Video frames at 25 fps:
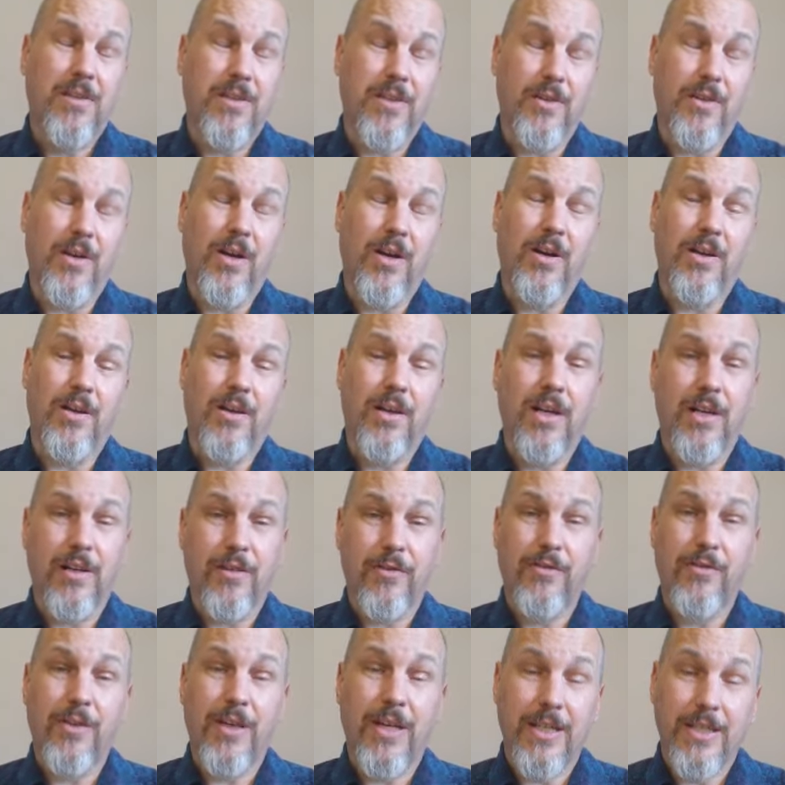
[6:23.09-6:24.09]
There are a lot
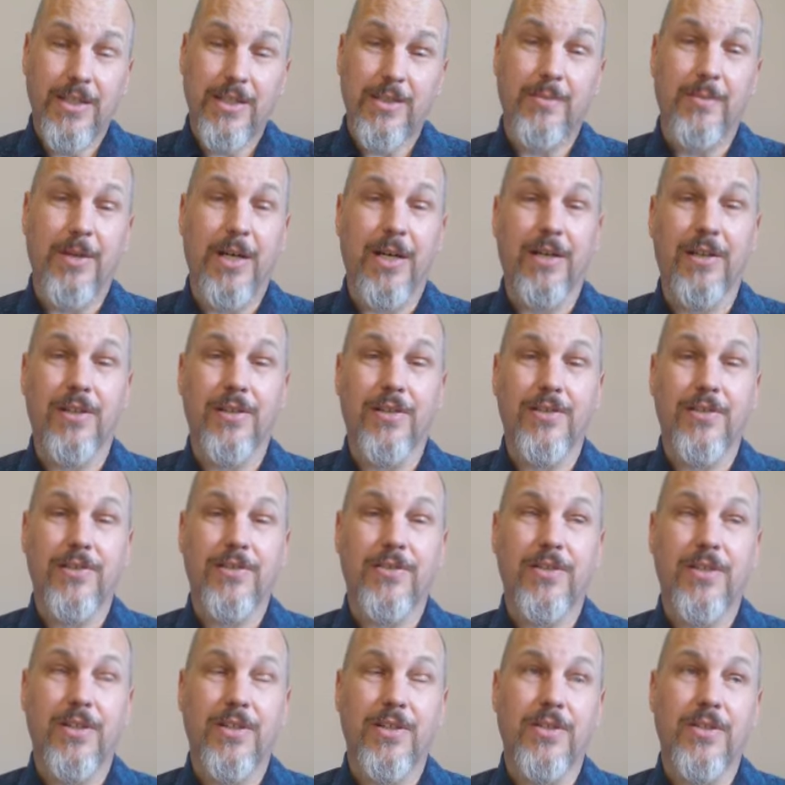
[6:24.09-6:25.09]
of fake
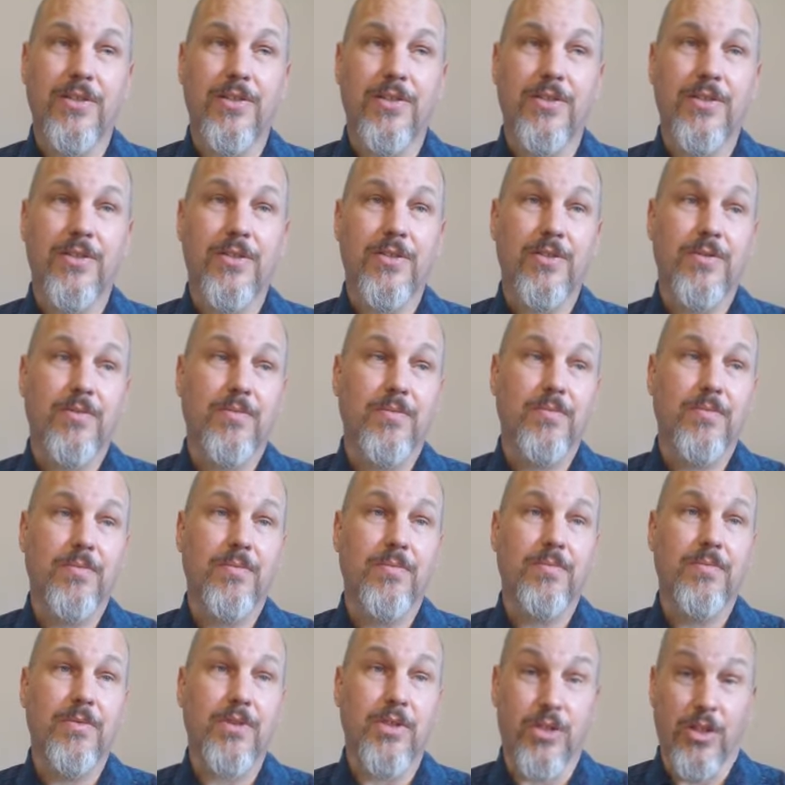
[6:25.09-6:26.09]
smiles. There's
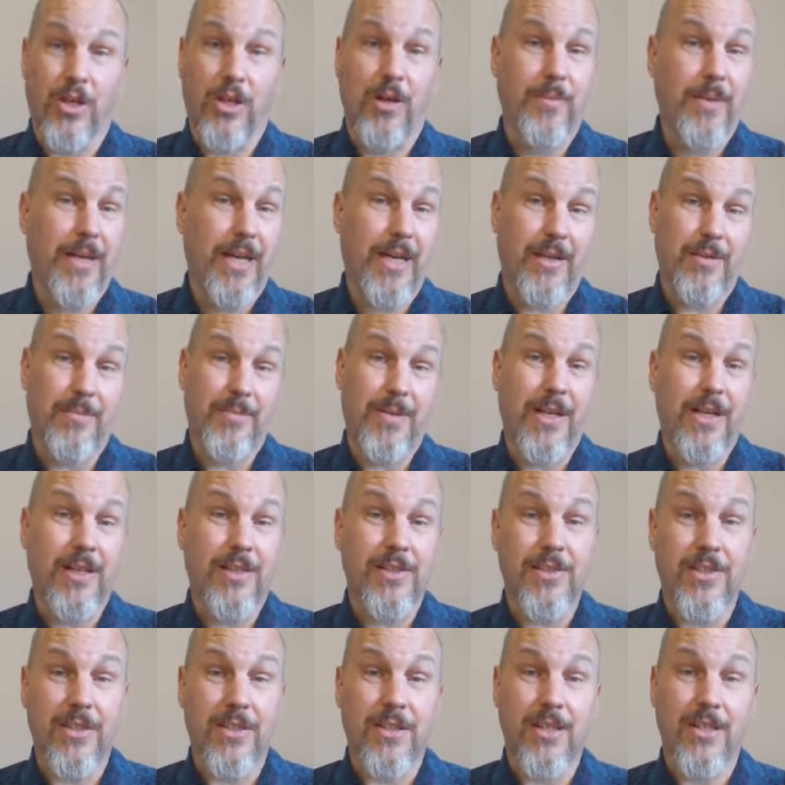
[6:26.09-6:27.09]
some
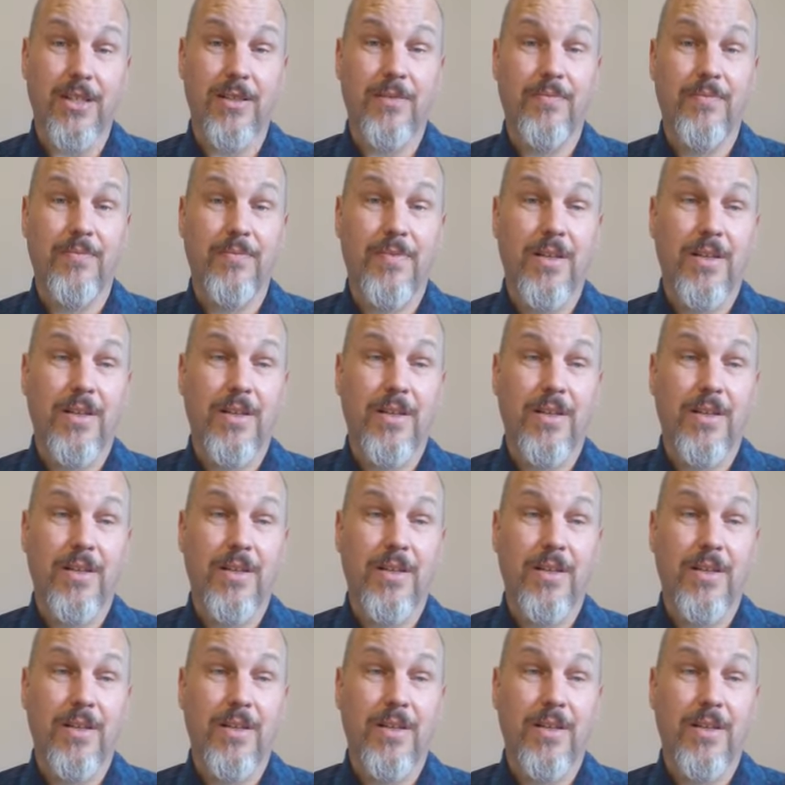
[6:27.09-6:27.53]
animosity.